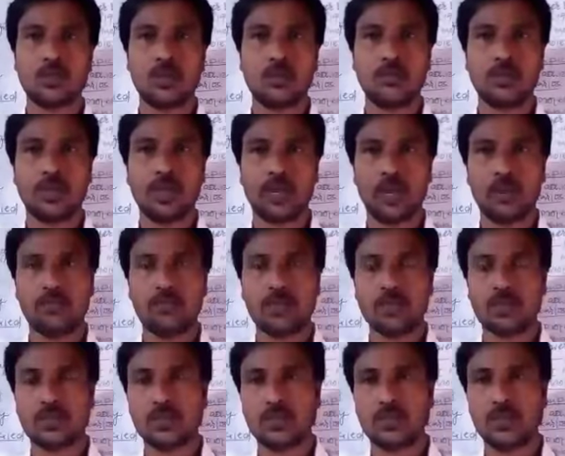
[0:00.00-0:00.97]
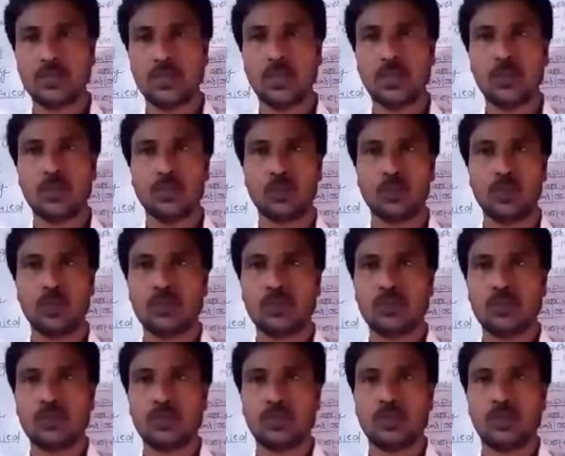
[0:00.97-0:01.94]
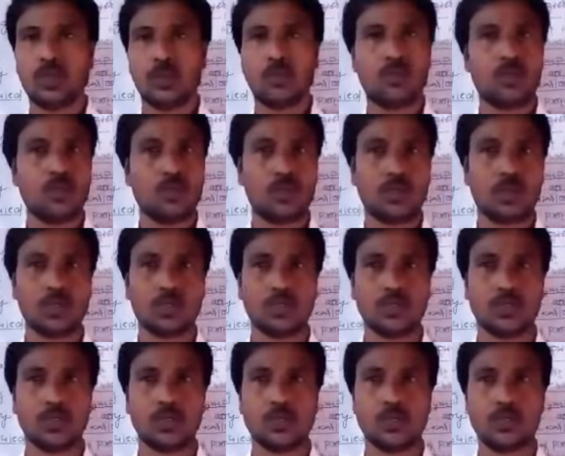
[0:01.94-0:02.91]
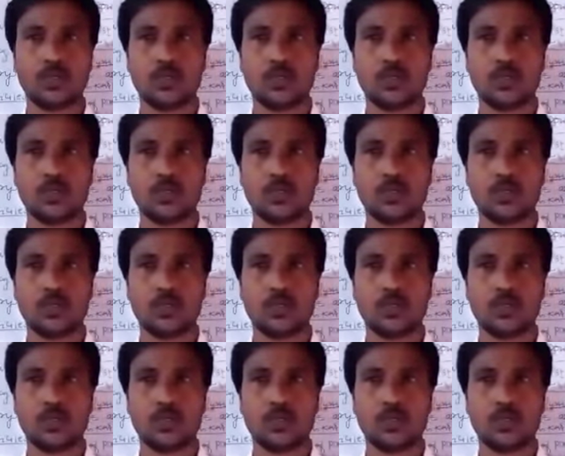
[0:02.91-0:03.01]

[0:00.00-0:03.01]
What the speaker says: of diversity with democracy.